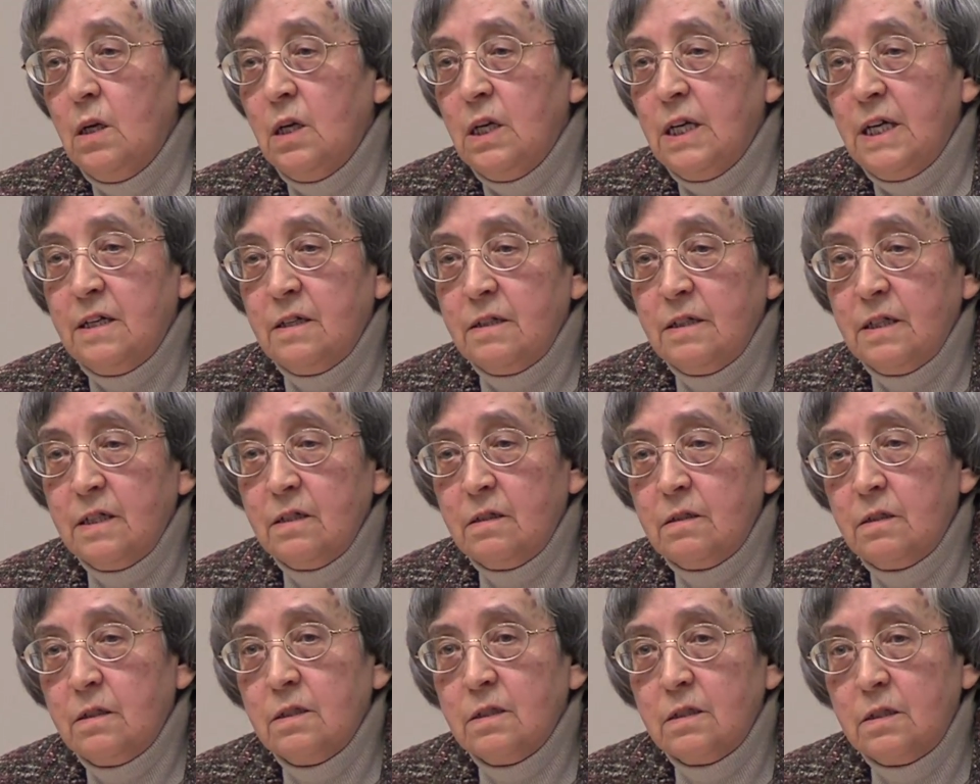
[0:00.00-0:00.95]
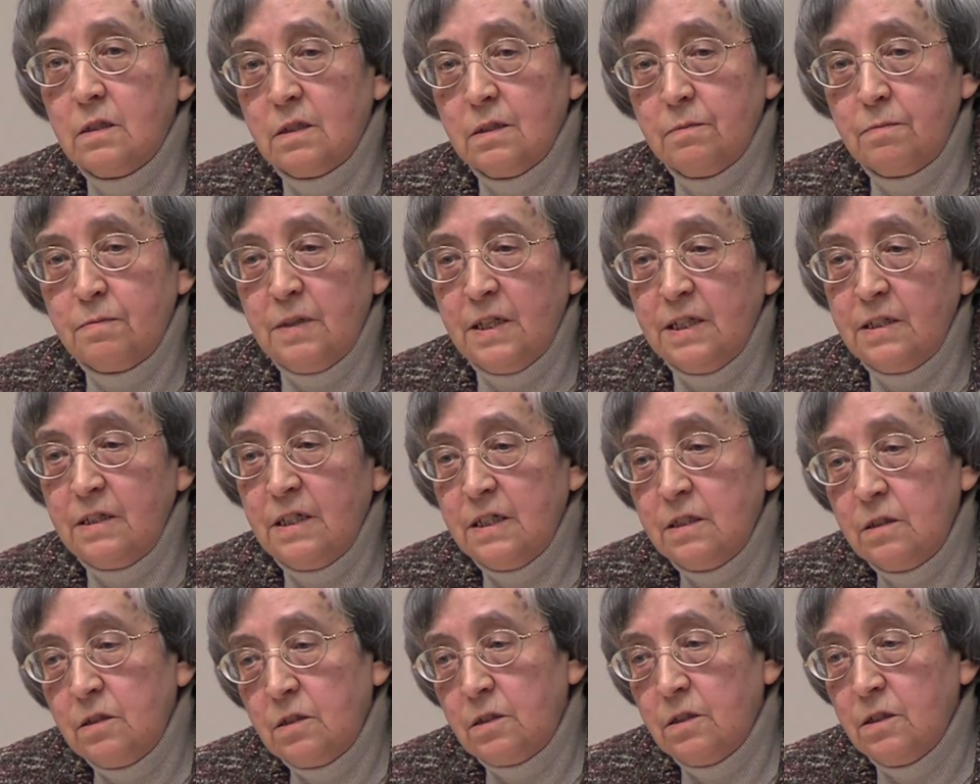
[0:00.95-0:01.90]
and that is the
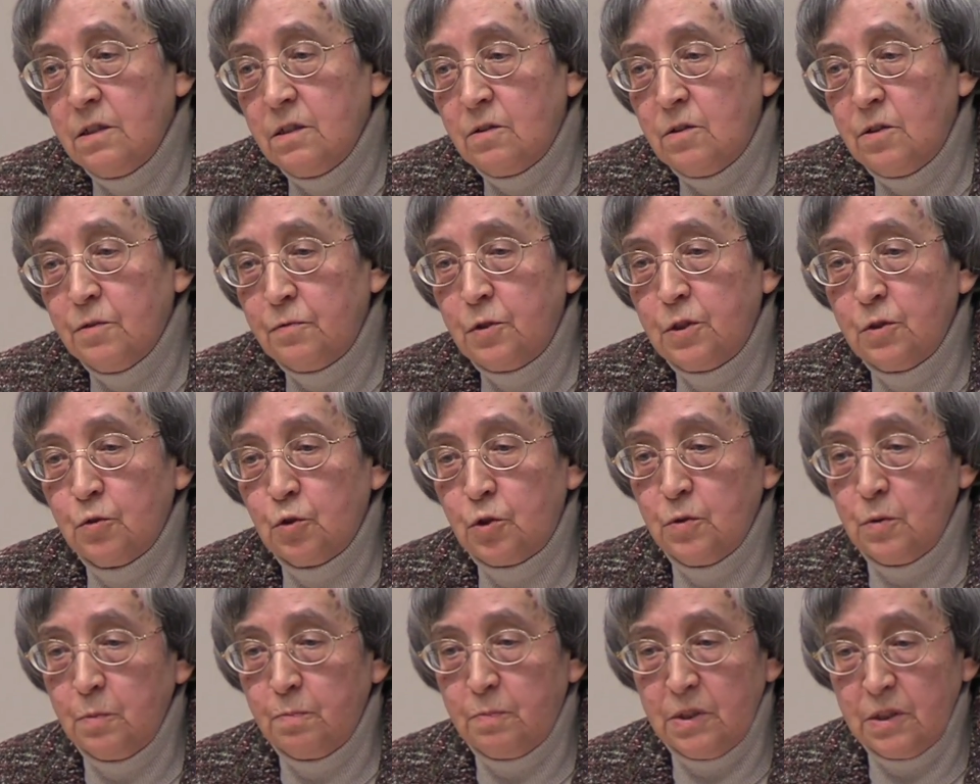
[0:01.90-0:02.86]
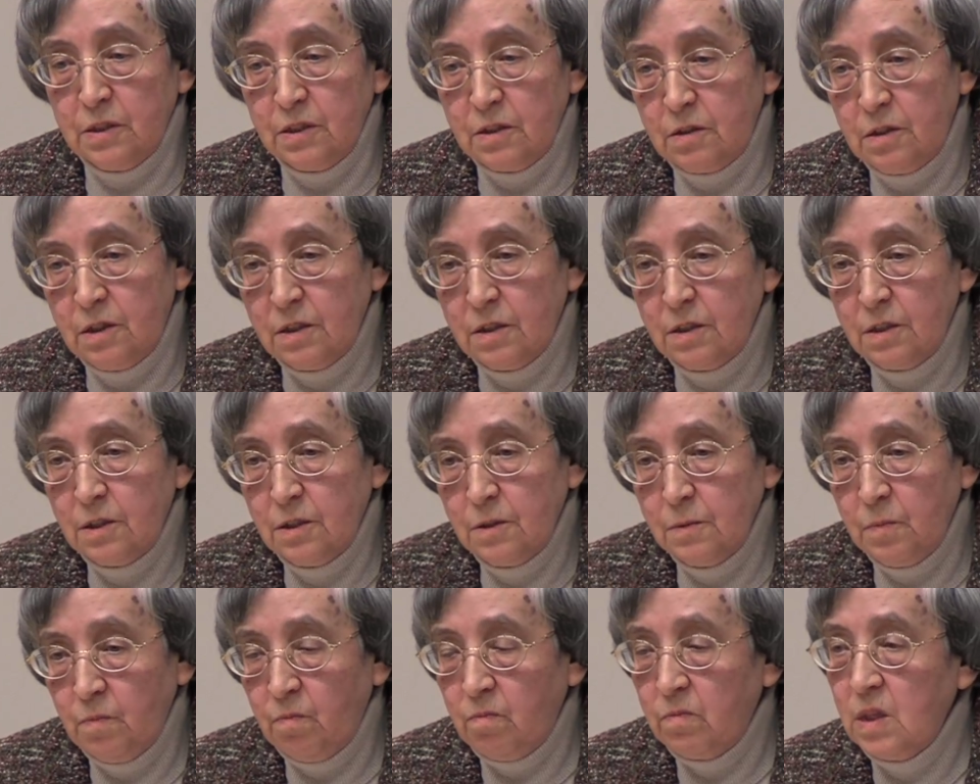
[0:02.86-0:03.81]
financing of social policies.
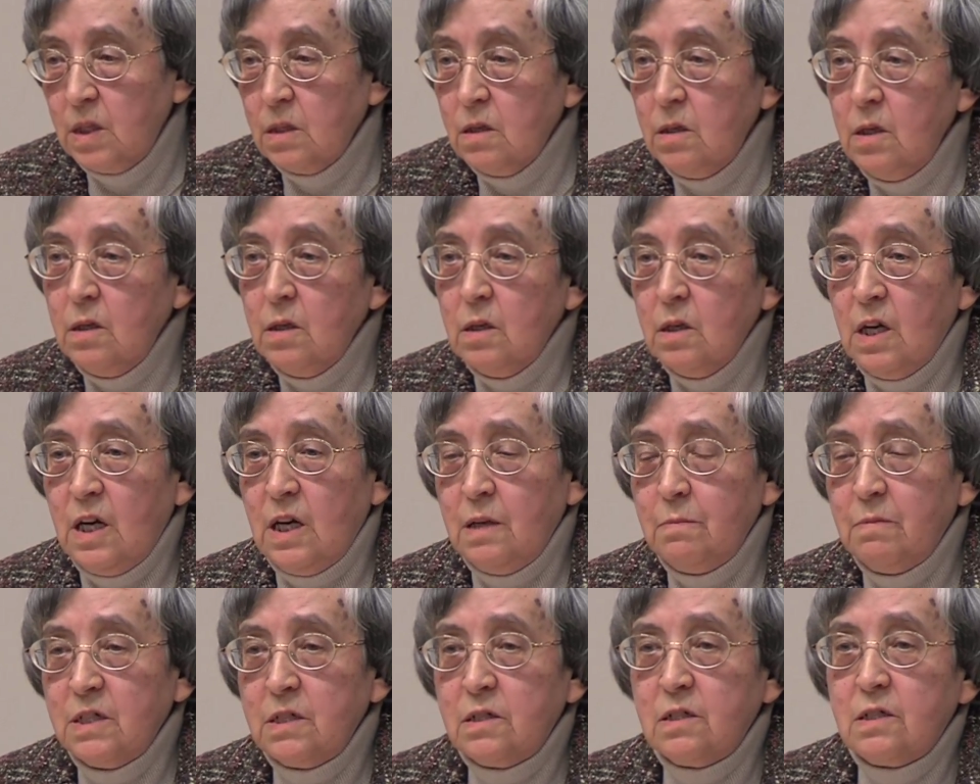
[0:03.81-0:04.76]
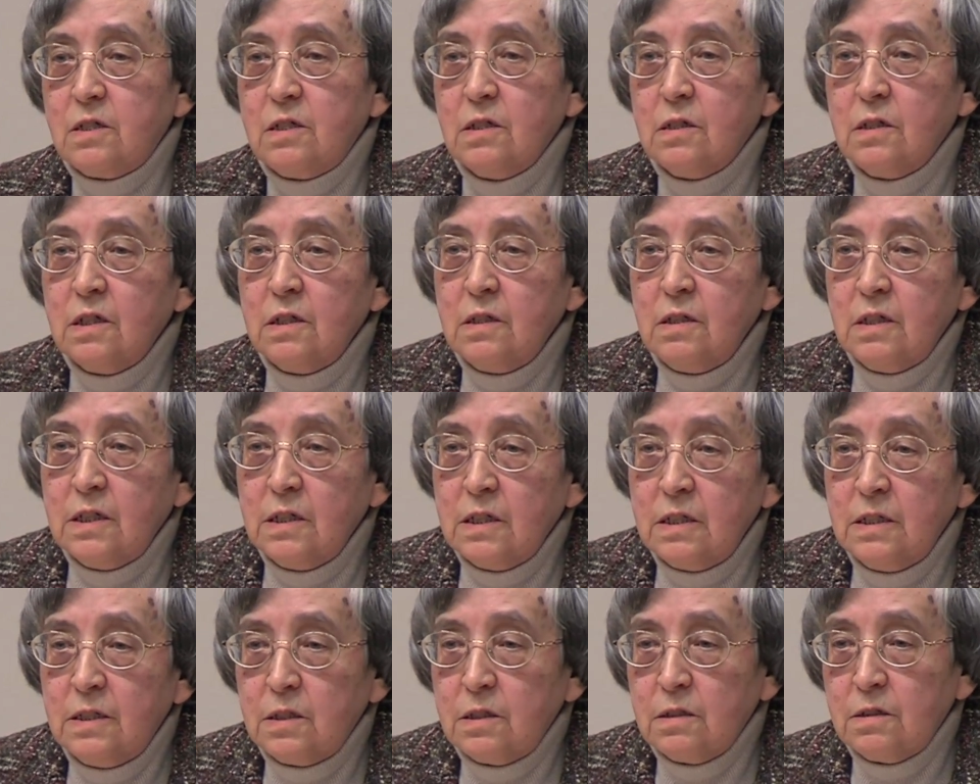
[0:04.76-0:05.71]
I must say
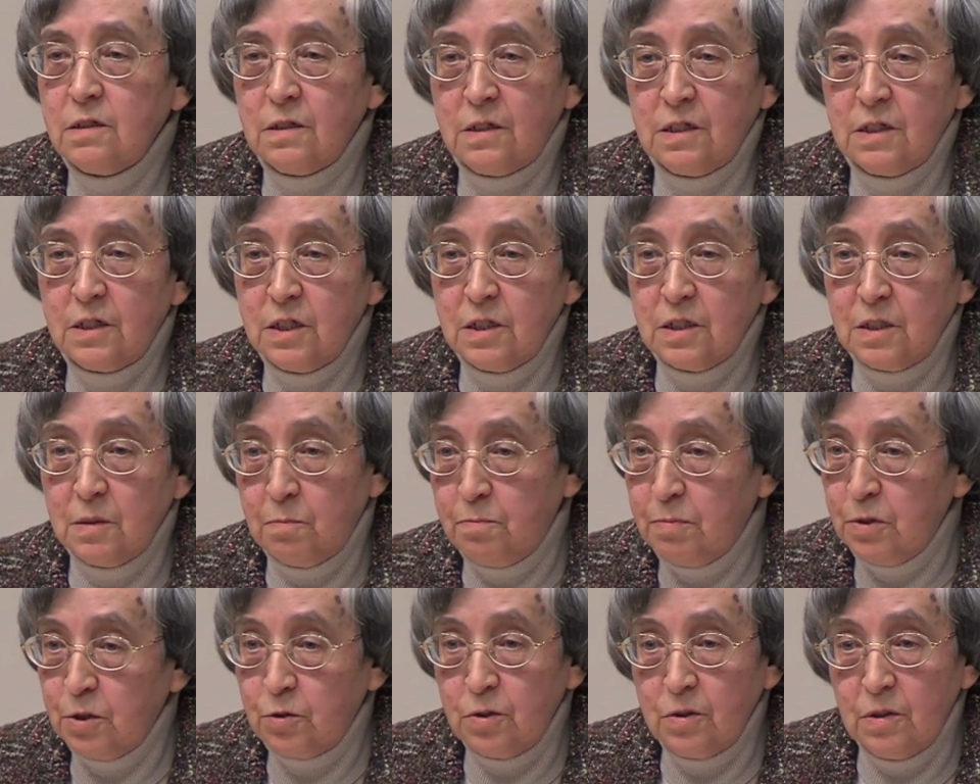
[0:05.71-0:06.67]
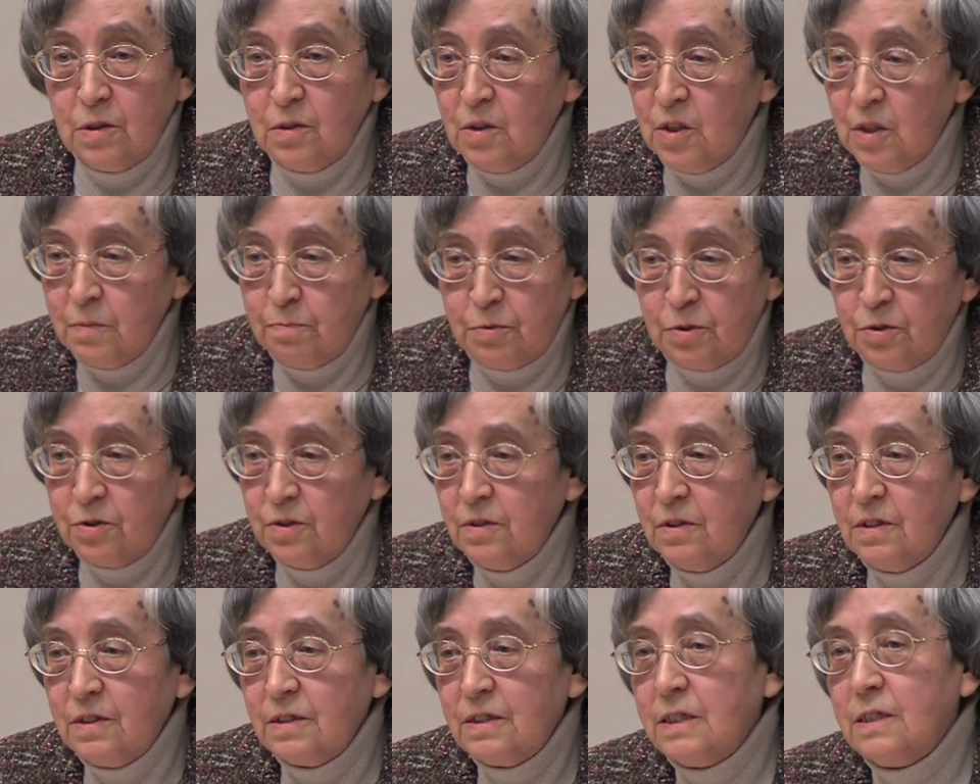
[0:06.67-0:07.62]
that this is a personal
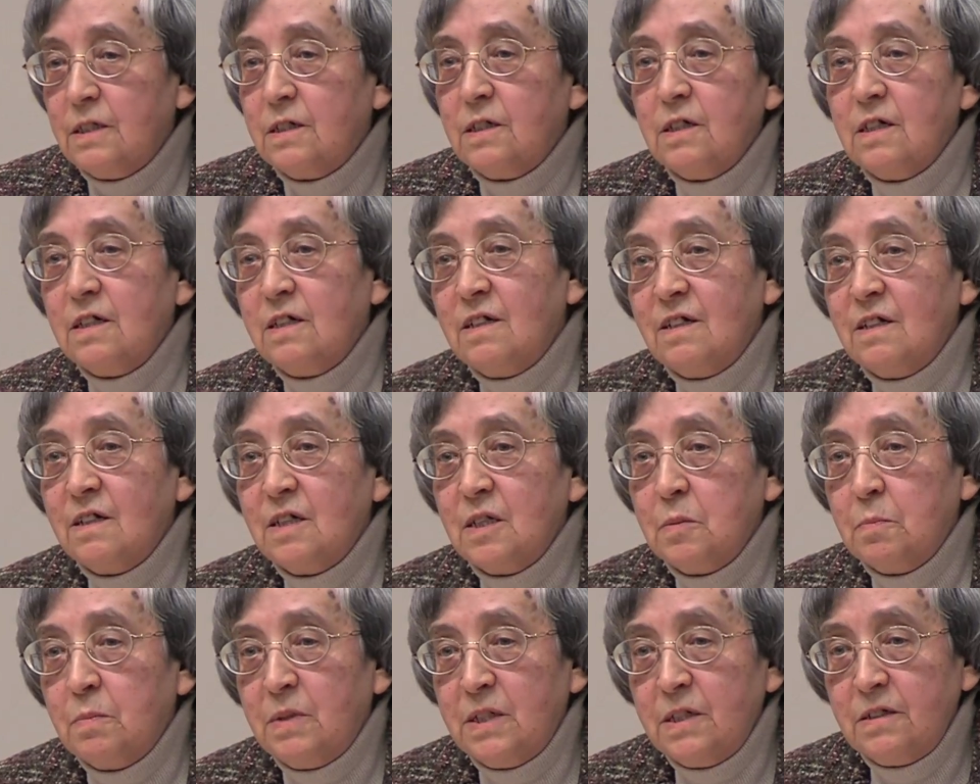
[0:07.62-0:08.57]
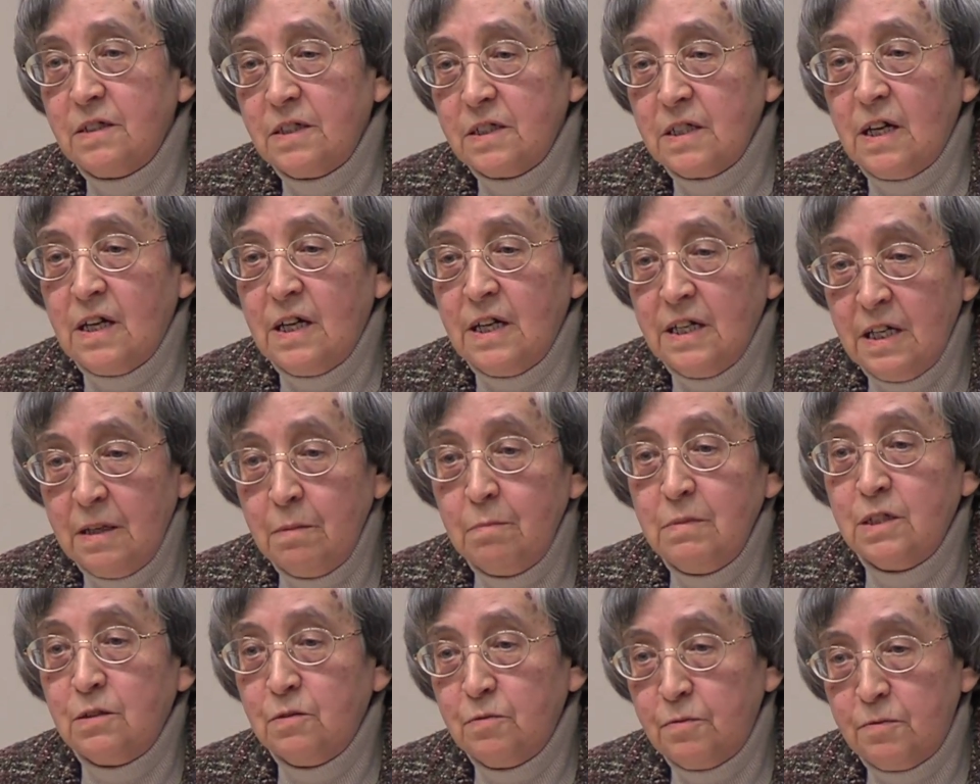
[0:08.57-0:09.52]
option, but I am
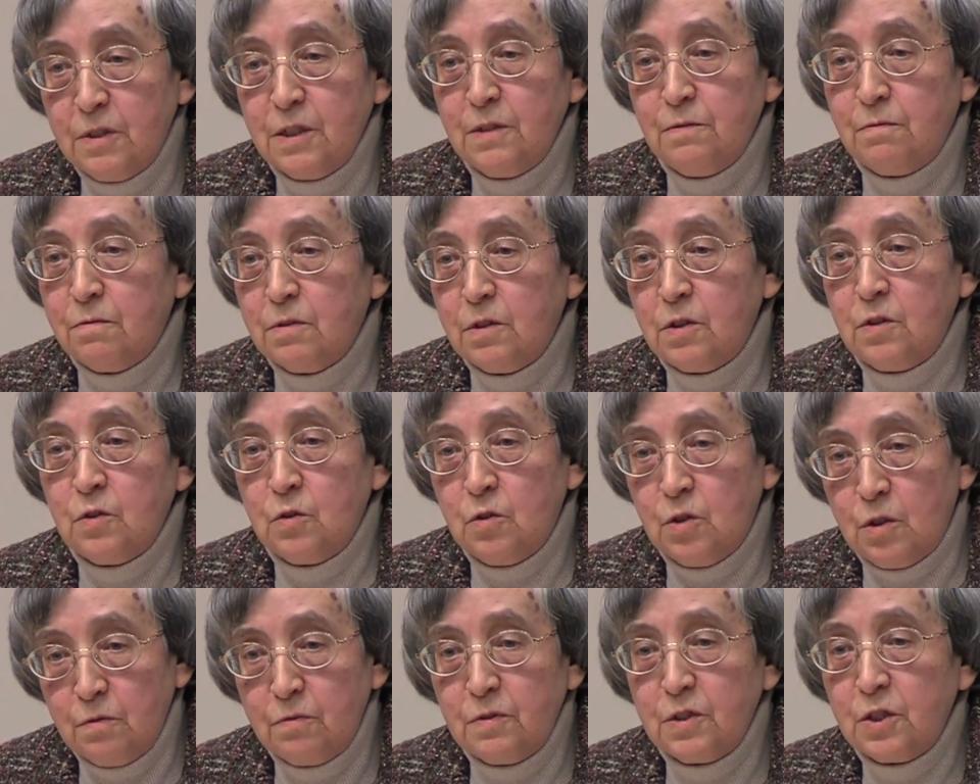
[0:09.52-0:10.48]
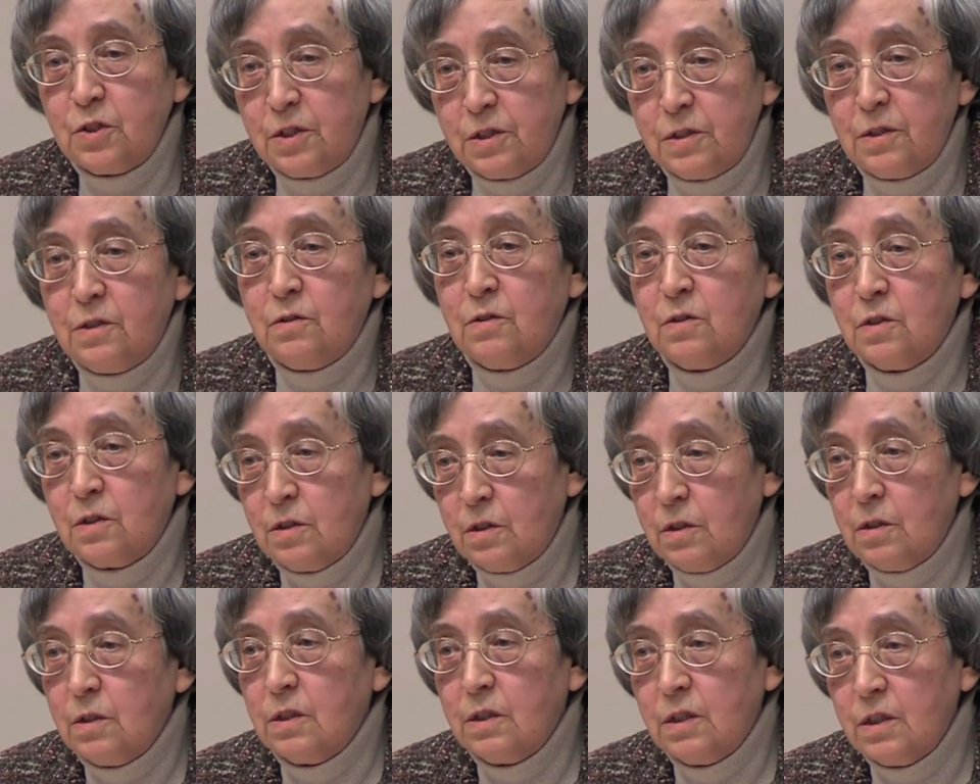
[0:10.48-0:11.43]
in favor of a strong
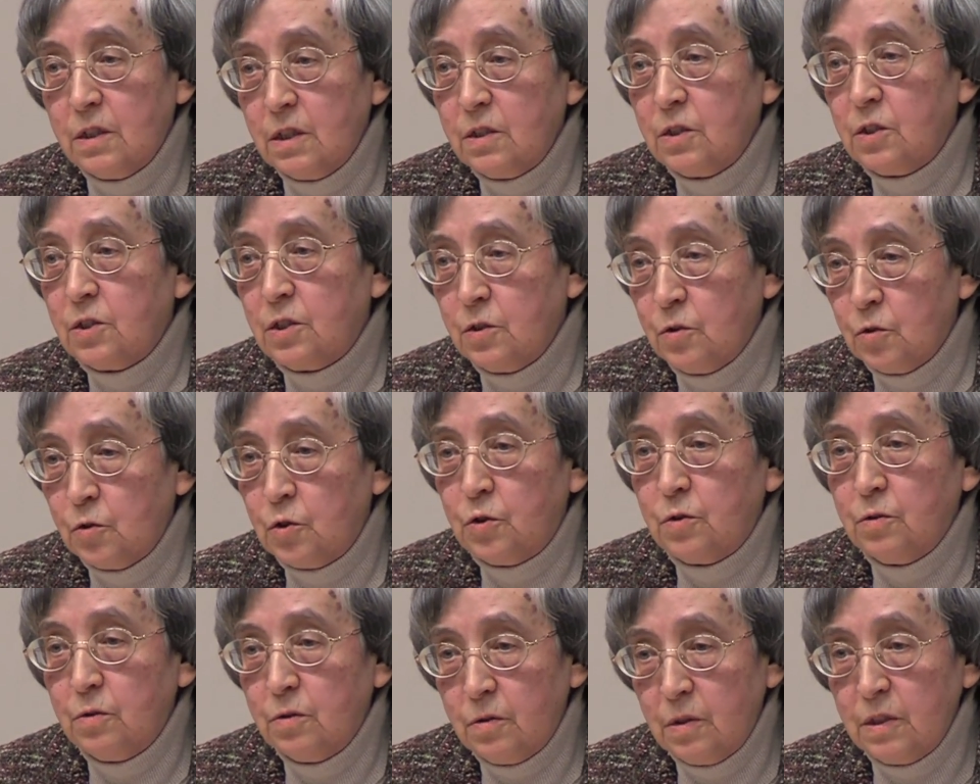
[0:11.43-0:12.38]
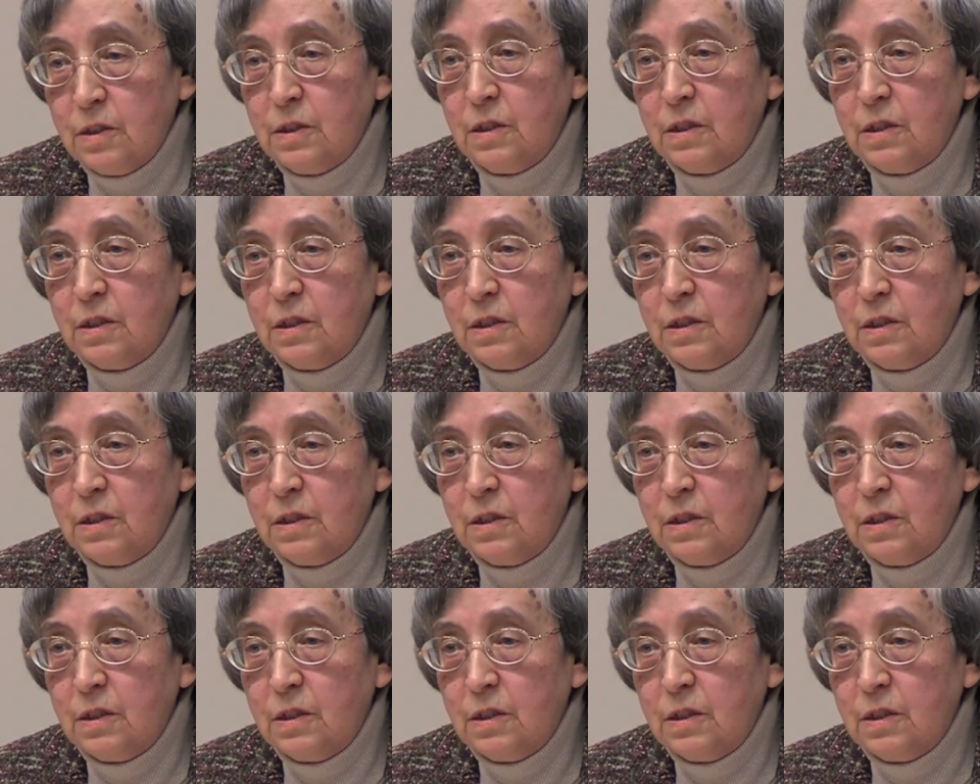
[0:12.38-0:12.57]
social